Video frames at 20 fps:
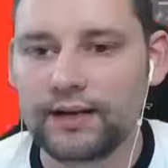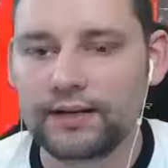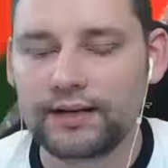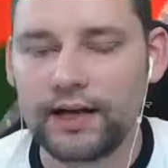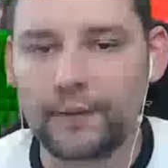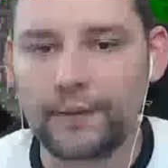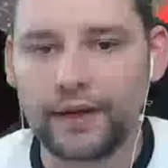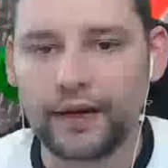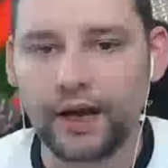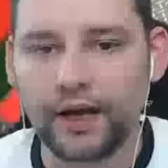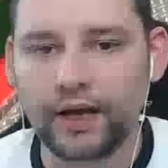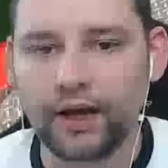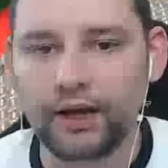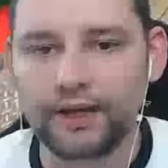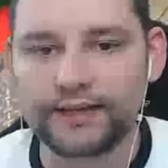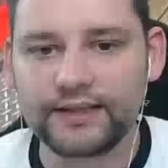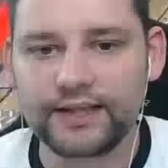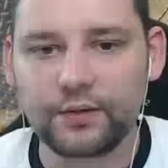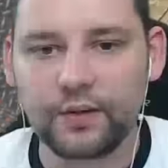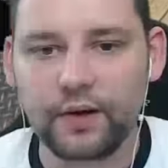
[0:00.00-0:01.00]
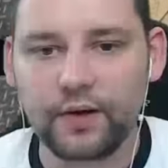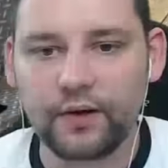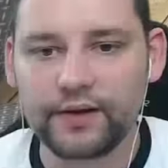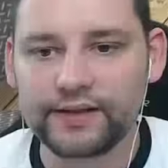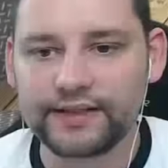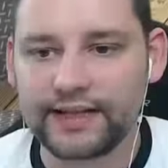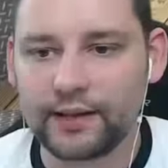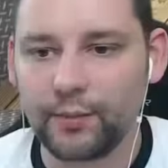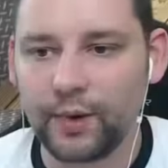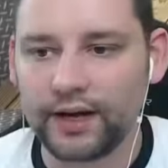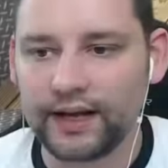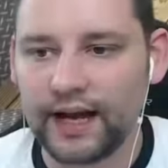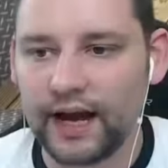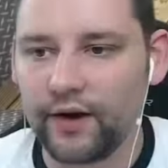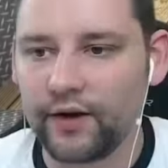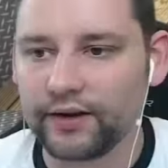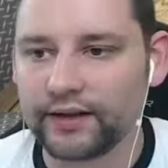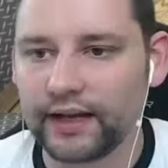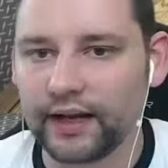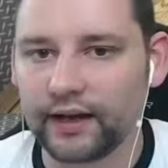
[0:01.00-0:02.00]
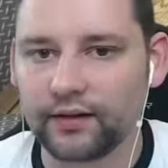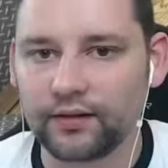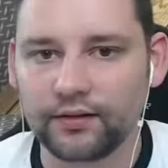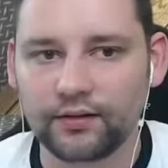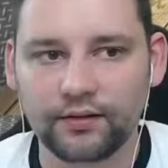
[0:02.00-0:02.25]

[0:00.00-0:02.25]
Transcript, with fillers: Damn it, I can't see where I set my character.